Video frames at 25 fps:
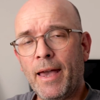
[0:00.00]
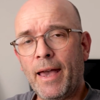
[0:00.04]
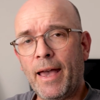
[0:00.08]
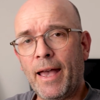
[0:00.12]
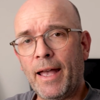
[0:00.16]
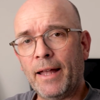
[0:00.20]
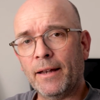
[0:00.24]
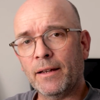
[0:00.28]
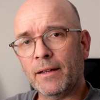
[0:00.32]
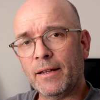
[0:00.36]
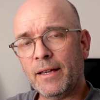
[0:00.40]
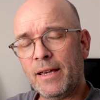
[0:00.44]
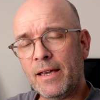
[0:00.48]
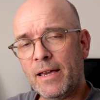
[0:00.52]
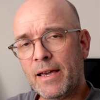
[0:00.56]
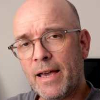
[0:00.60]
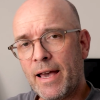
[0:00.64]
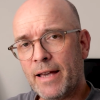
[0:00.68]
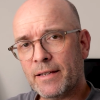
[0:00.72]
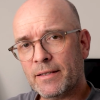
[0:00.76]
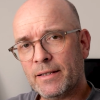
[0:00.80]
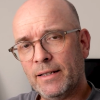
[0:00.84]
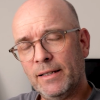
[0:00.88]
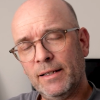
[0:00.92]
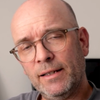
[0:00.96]
And he
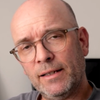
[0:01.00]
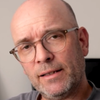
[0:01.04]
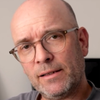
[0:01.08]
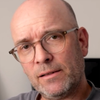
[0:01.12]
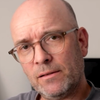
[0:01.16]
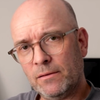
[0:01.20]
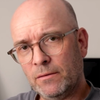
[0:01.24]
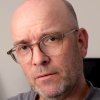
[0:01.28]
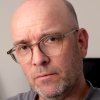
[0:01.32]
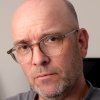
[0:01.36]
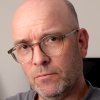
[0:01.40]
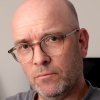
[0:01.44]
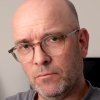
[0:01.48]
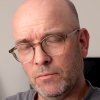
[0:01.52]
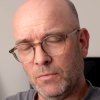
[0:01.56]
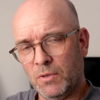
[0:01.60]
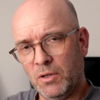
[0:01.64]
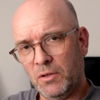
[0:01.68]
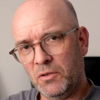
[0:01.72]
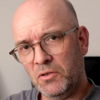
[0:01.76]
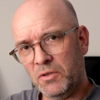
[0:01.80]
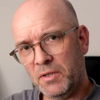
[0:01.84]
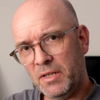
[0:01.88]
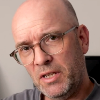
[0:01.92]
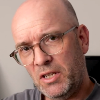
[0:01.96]
has a little
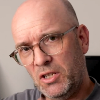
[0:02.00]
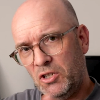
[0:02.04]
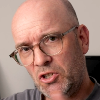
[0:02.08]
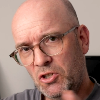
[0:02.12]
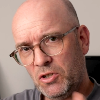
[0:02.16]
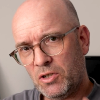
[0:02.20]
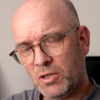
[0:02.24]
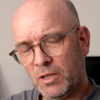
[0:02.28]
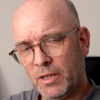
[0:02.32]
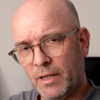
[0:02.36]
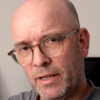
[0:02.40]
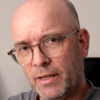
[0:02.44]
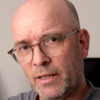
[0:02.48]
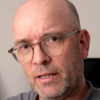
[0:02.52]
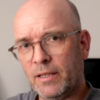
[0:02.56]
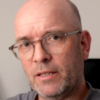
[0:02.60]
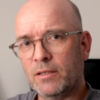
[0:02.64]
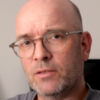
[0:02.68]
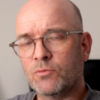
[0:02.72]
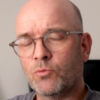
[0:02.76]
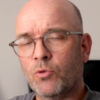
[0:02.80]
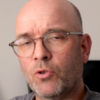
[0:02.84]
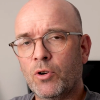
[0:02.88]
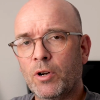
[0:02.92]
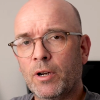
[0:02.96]
niche in
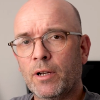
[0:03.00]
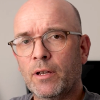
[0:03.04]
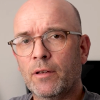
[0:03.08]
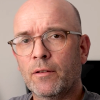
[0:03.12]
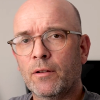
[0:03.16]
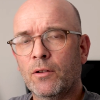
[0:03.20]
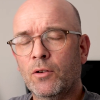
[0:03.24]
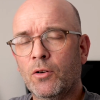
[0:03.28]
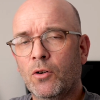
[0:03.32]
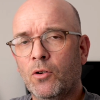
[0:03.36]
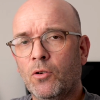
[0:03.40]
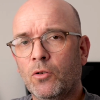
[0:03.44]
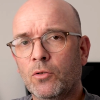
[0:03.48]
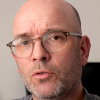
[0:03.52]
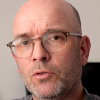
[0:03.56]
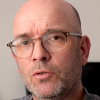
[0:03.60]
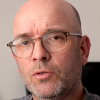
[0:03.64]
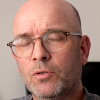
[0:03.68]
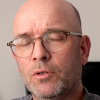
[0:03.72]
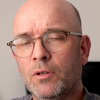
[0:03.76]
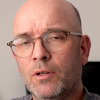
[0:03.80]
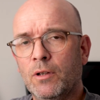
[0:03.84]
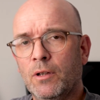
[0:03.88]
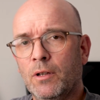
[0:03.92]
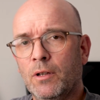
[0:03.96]
his work called